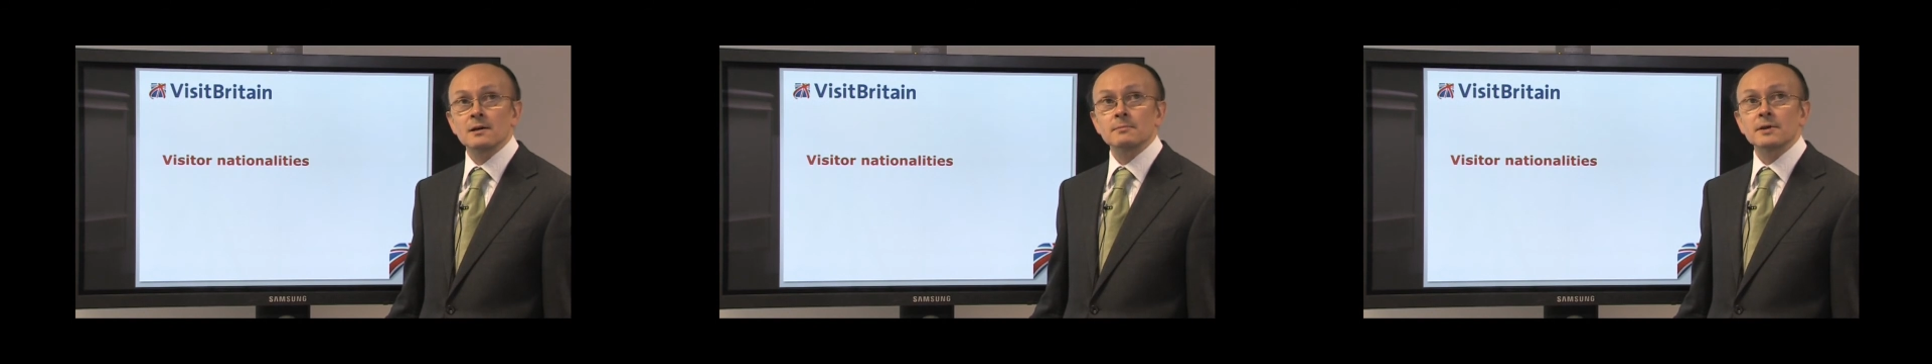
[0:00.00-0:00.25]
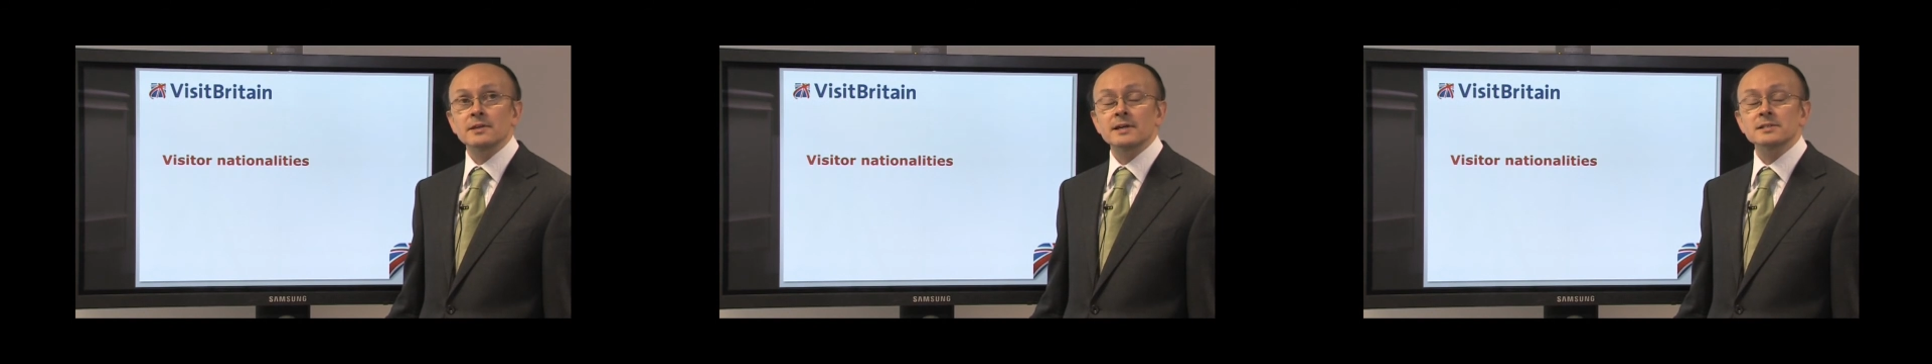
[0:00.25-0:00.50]

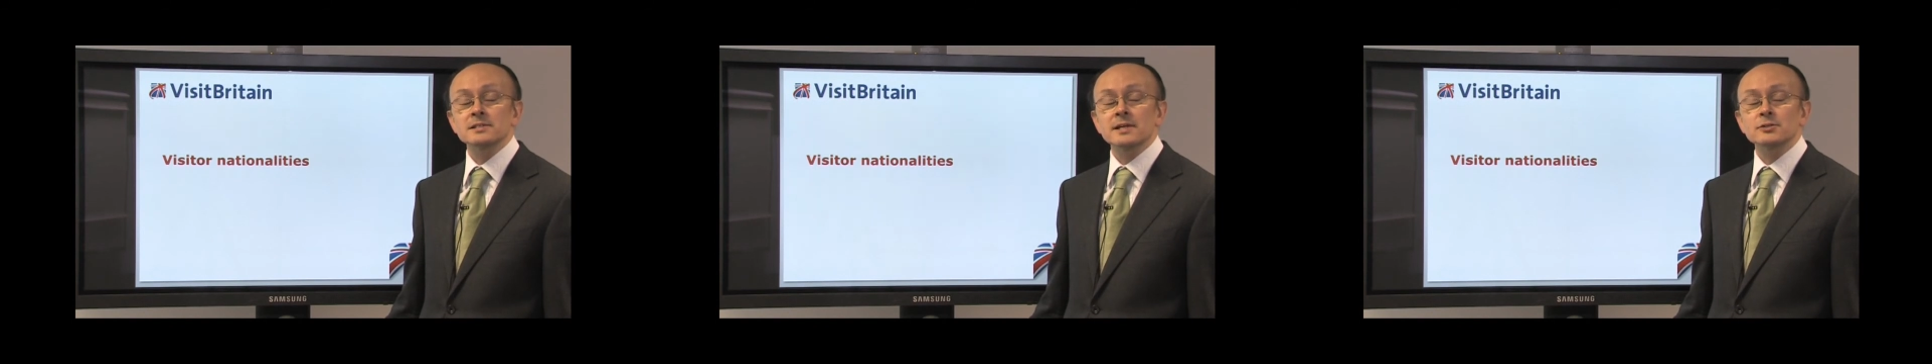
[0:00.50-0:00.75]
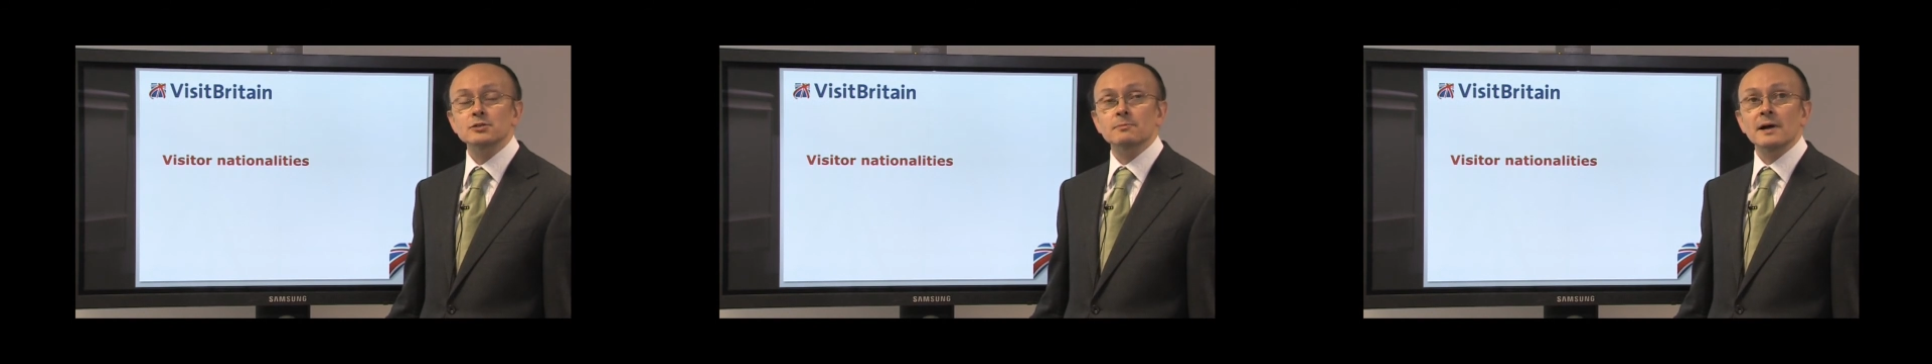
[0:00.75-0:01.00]
But the
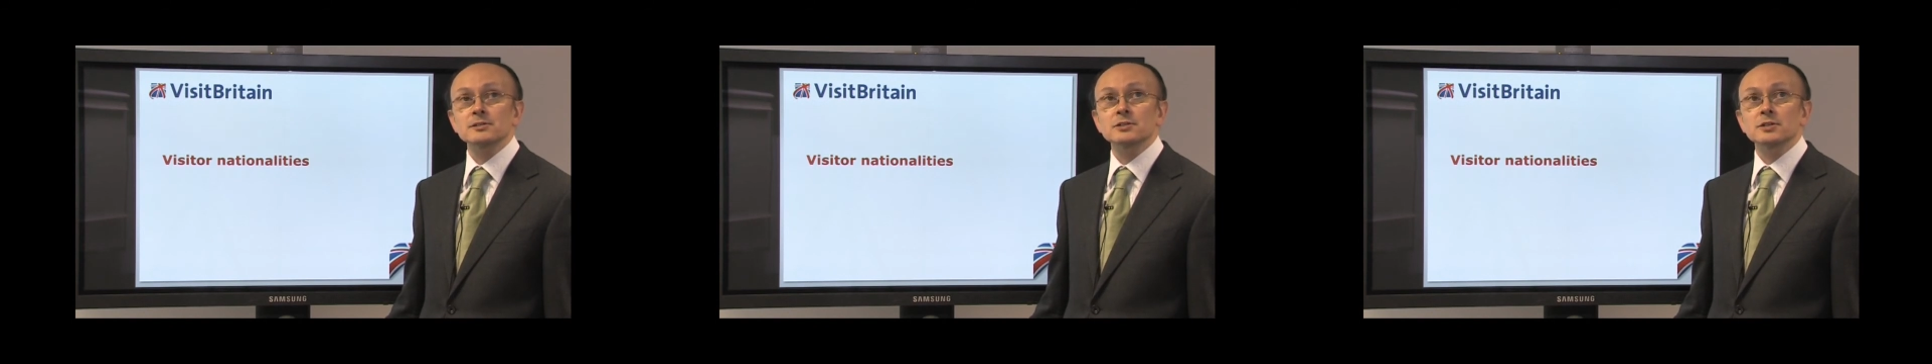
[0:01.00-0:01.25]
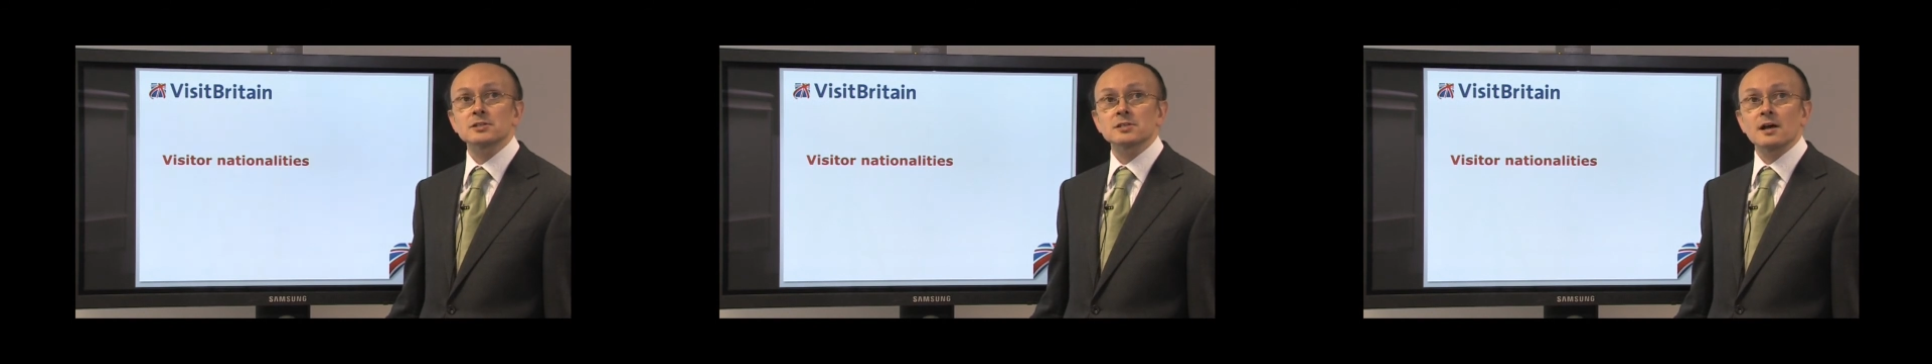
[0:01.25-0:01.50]
International
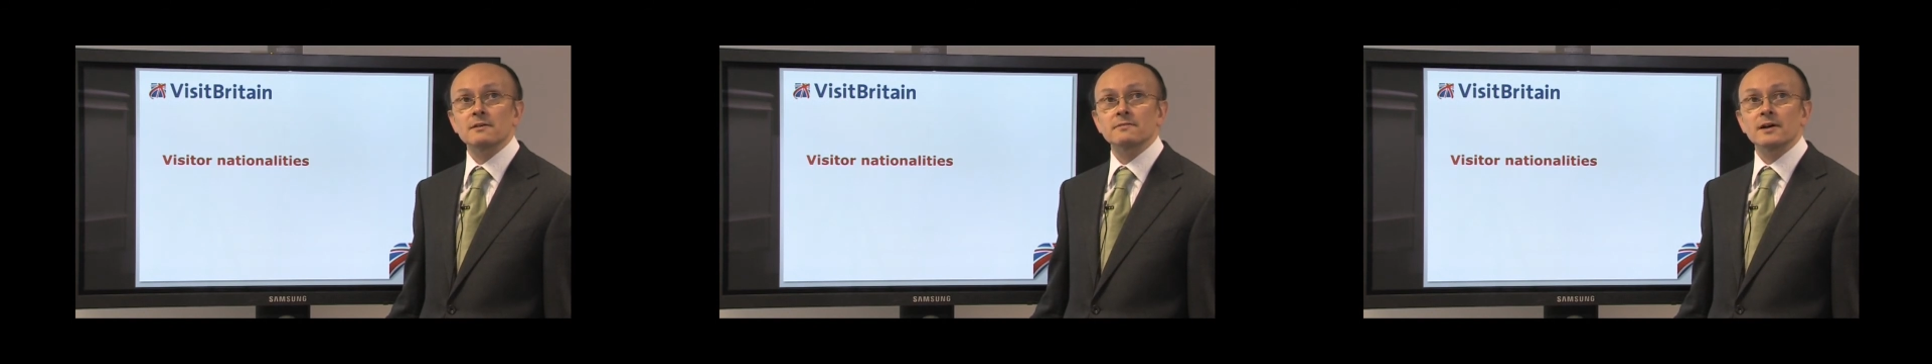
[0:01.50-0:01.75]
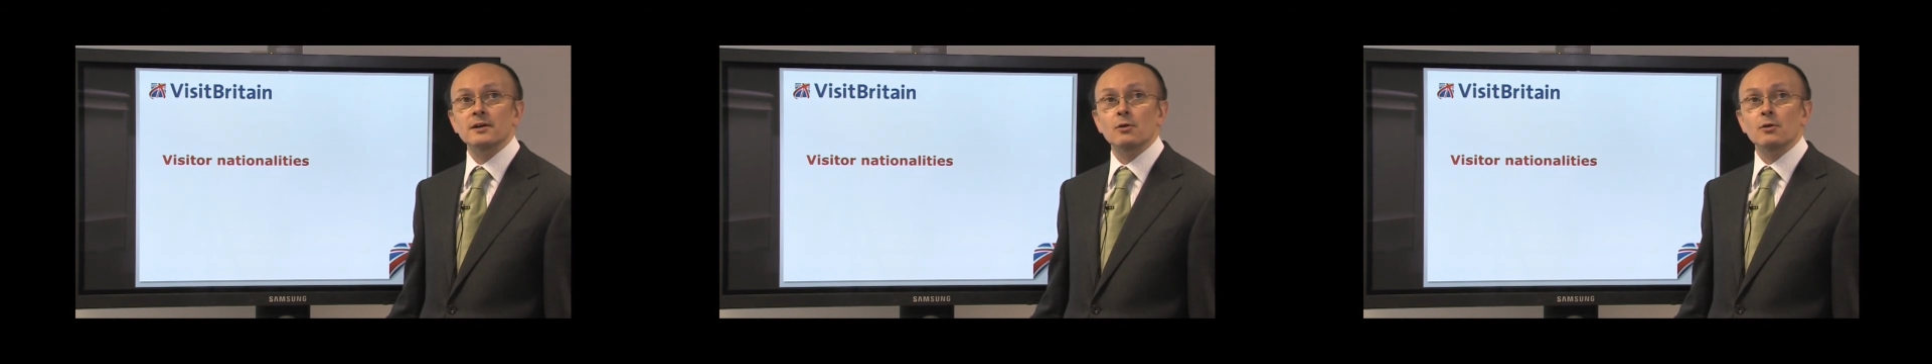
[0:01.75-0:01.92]
Passenger Survey